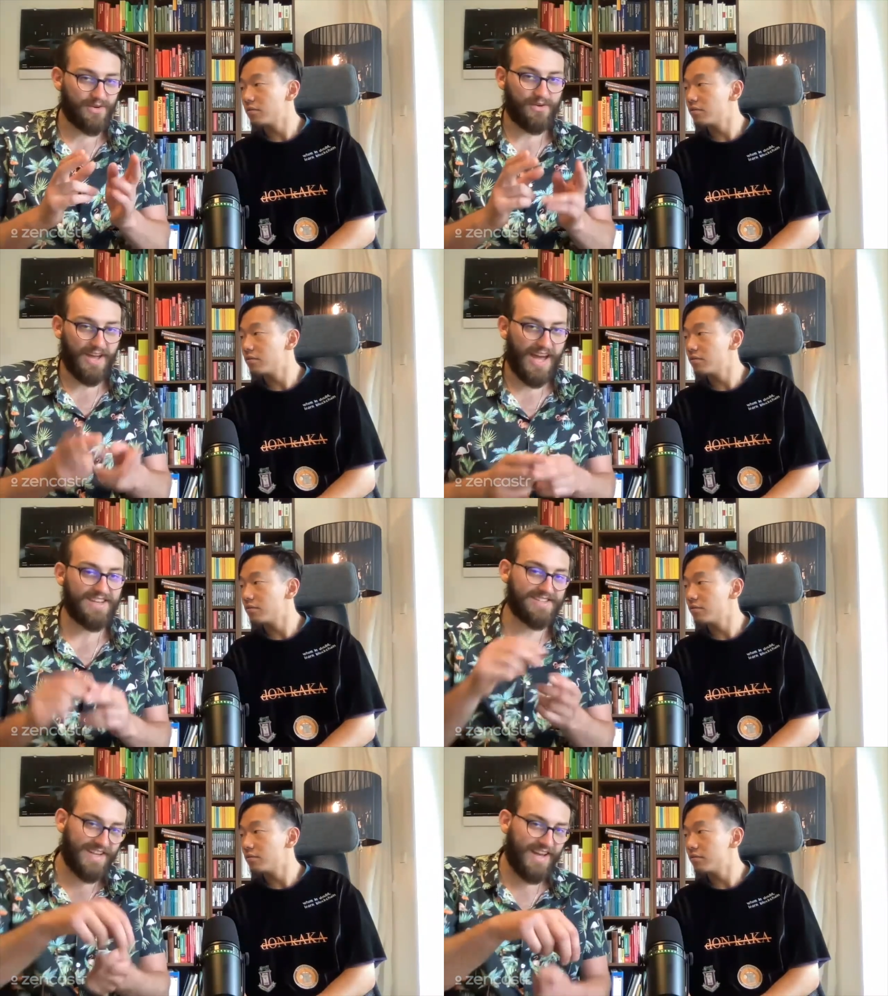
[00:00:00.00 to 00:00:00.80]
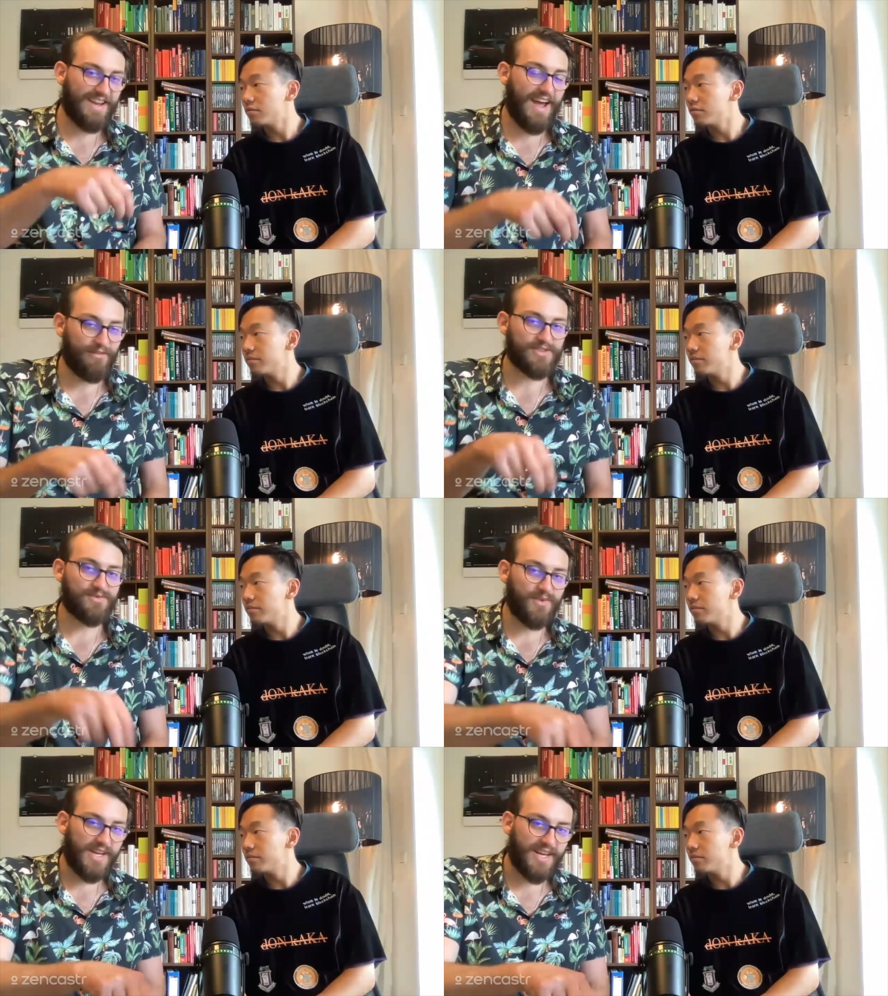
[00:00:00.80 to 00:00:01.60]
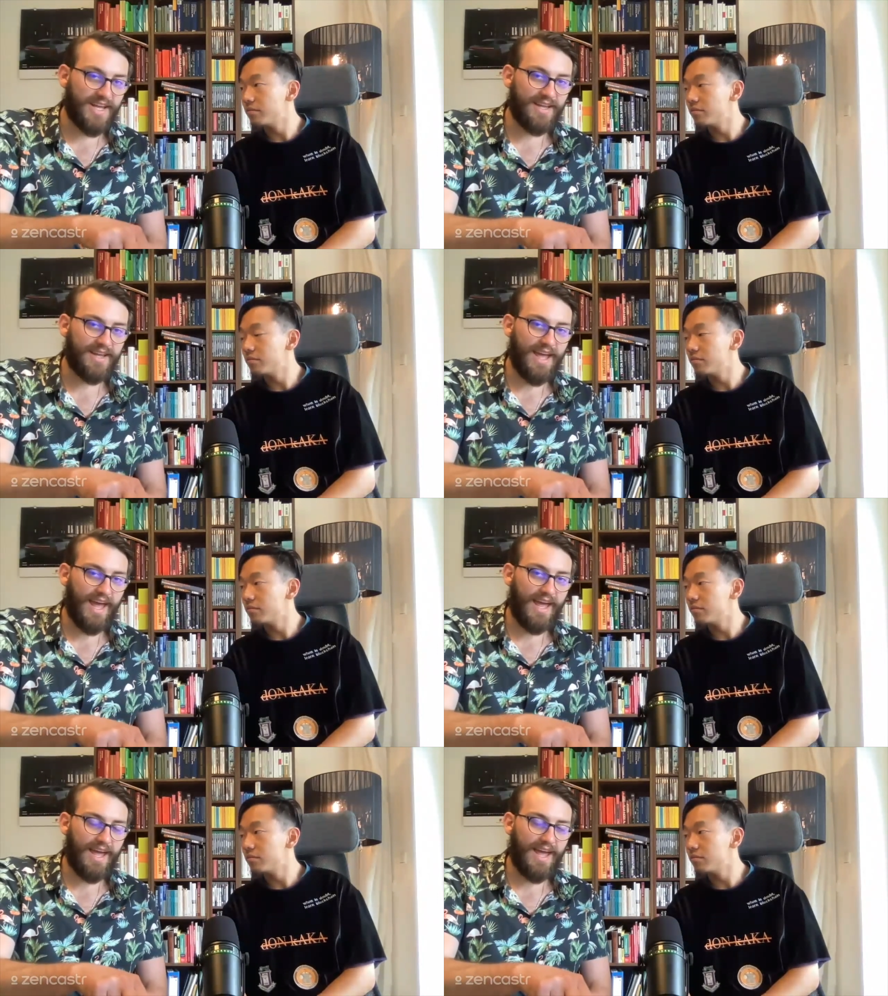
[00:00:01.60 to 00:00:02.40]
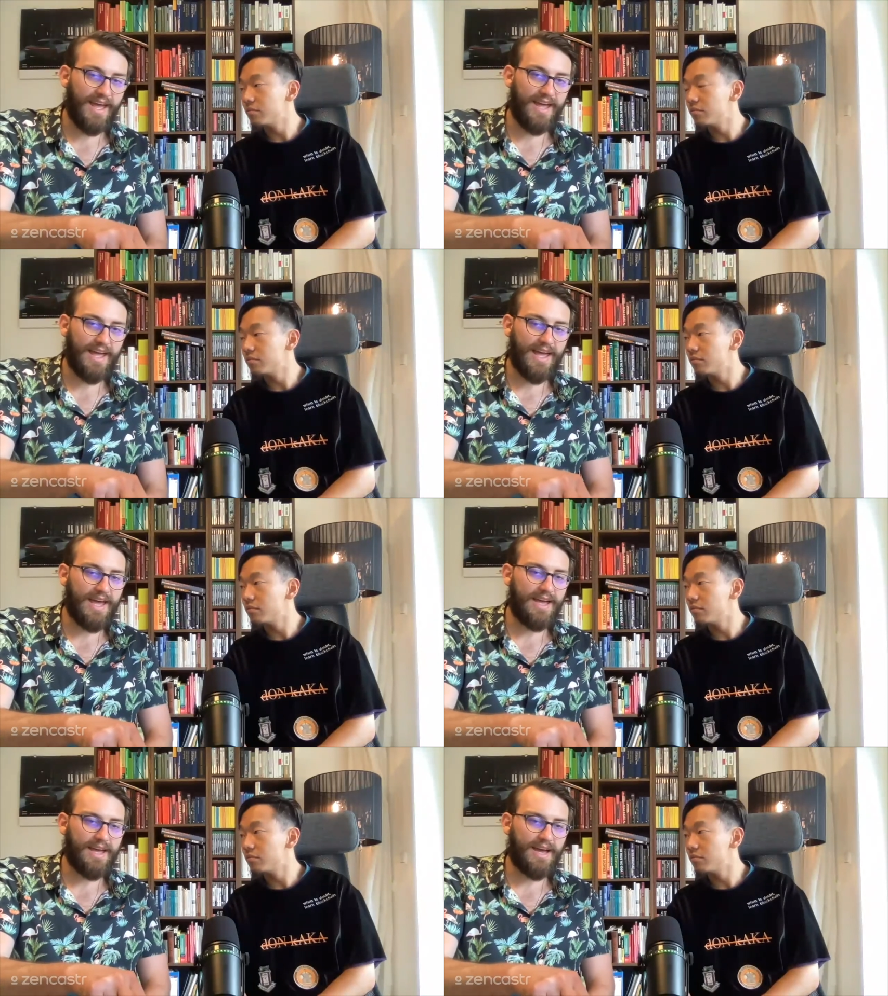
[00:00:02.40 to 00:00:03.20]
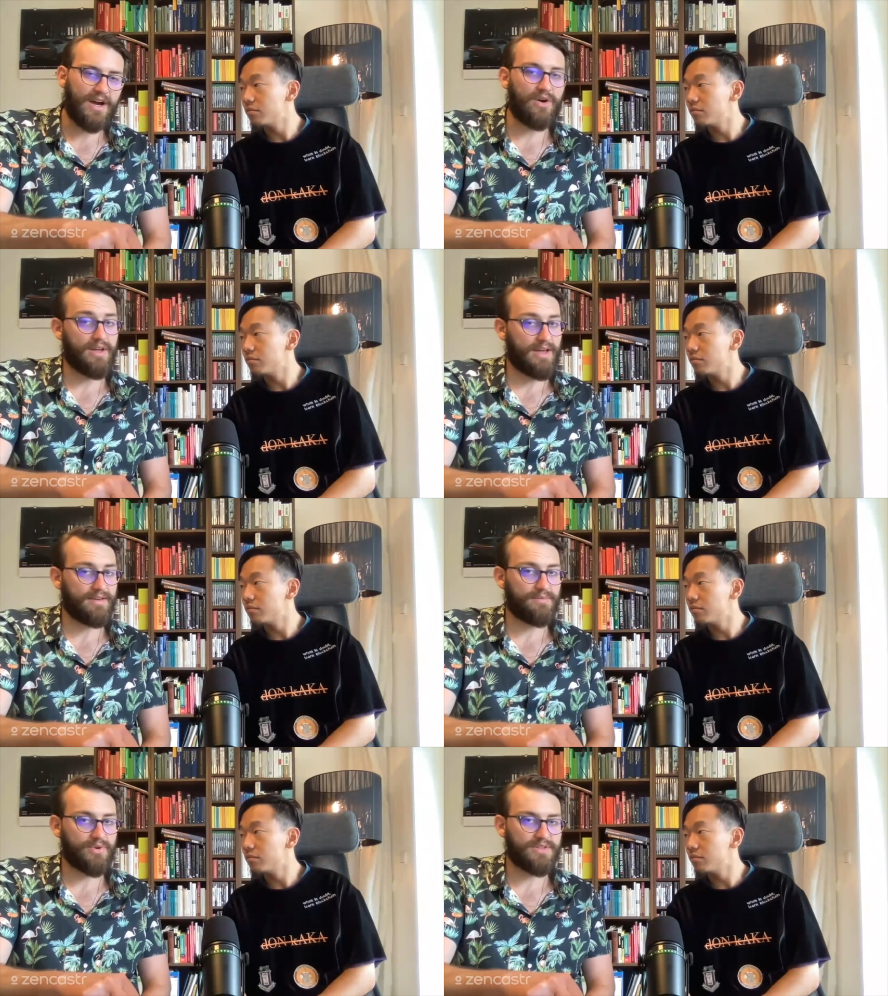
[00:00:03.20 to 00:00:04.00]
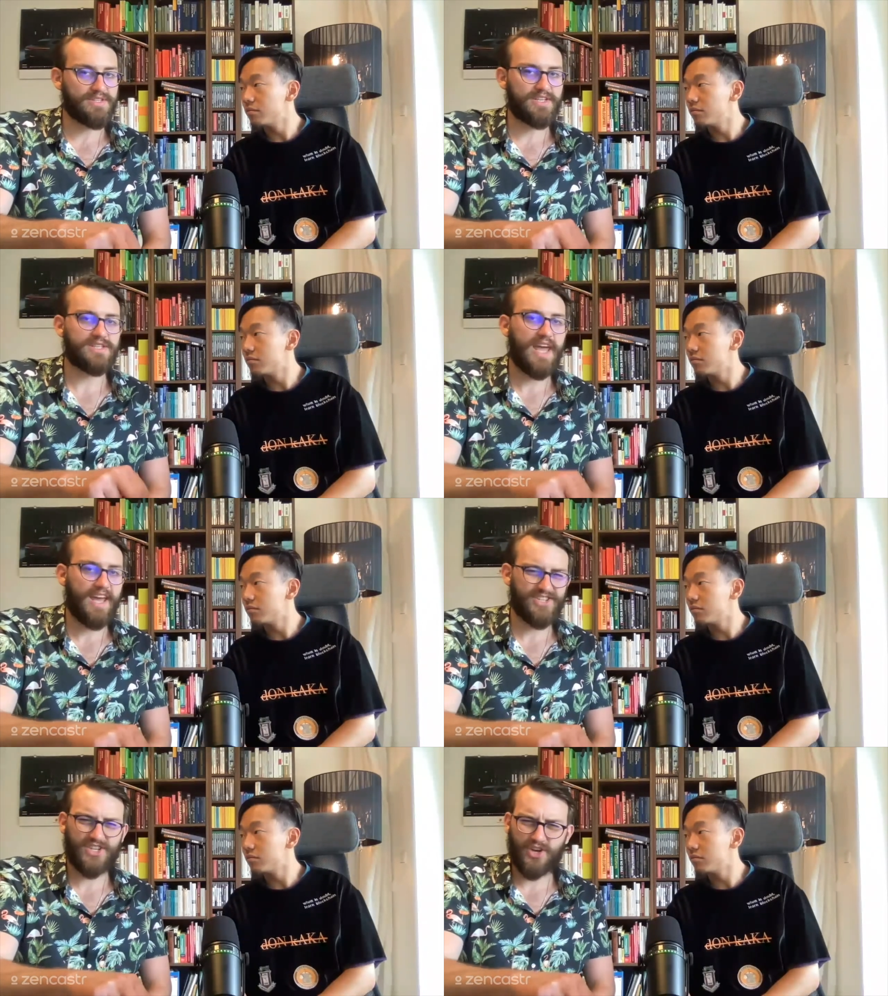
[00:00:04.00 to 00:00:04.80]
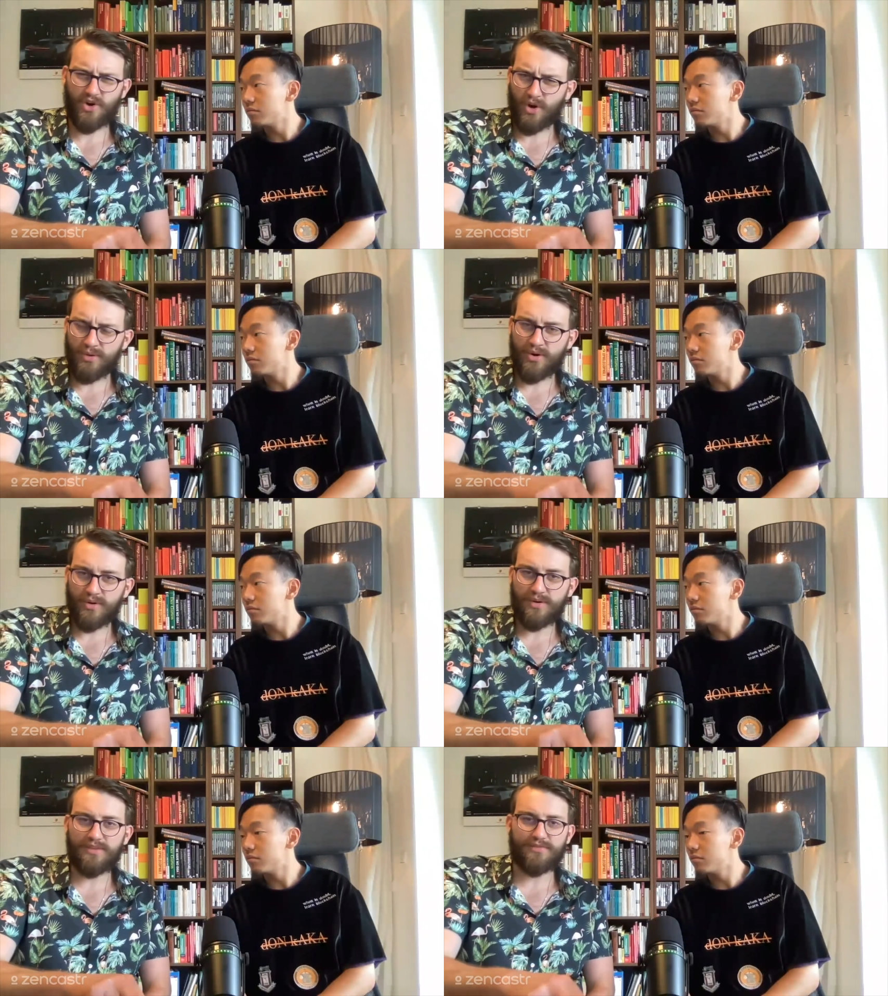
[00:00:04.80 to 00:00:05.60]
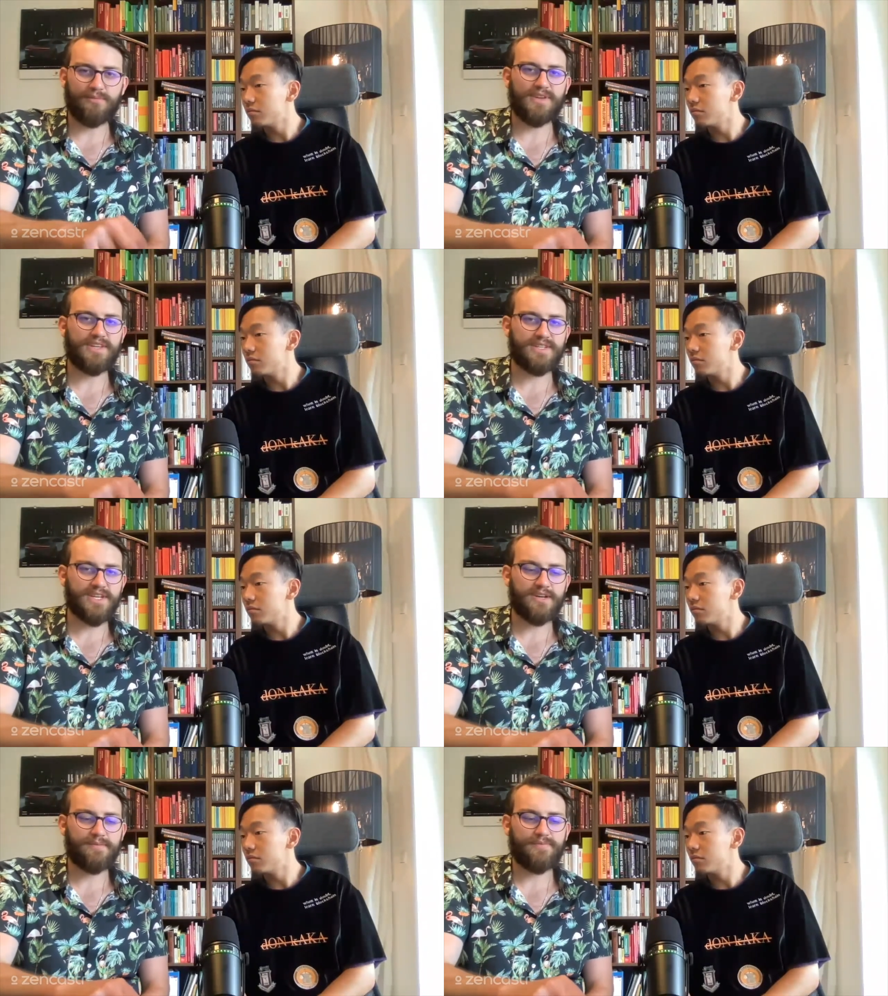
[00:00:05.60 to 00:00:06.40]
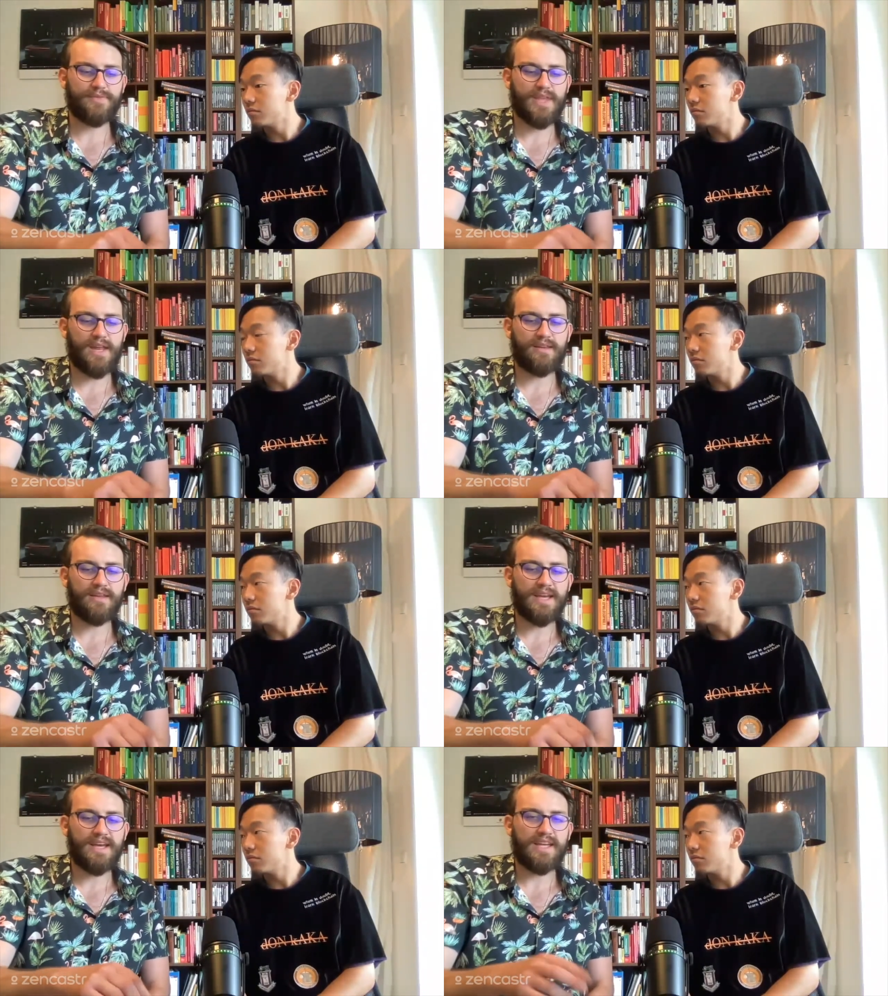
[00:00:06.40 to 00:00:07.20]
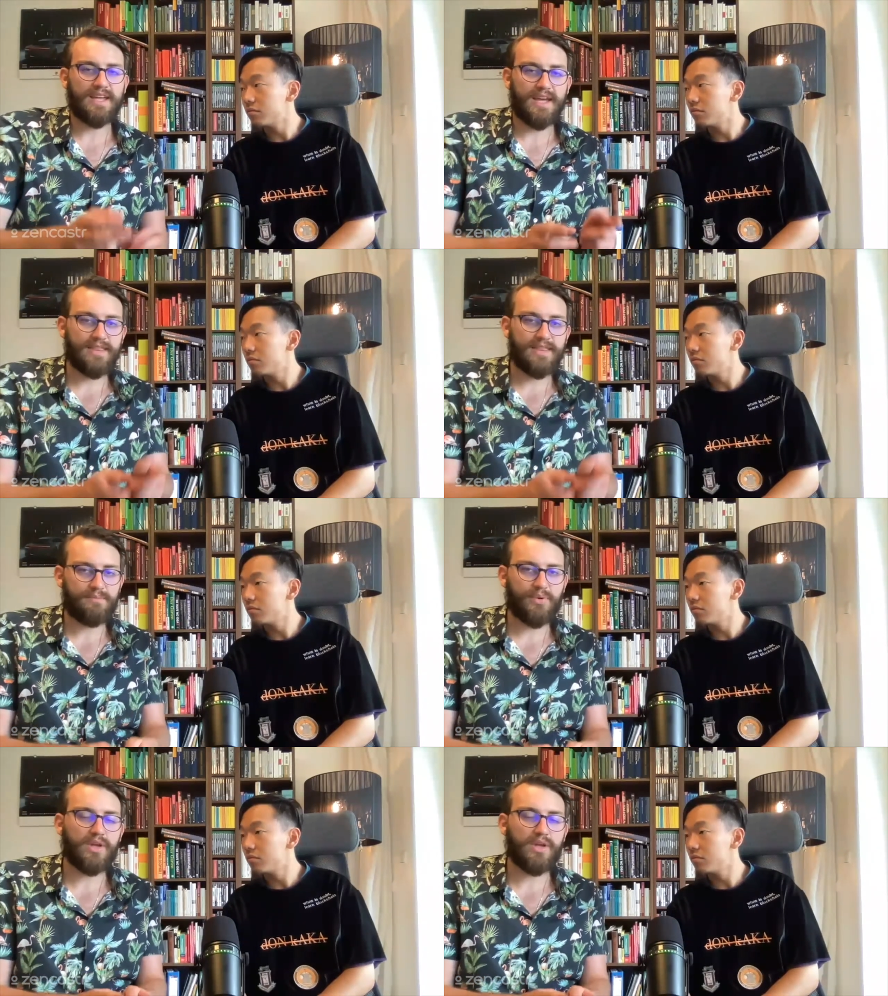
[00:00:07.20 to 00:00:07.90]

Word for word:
Speaker 1: so I st- I was reading, oh, the pronunciation, Ecce Homo from Nietzsche. Then he, in that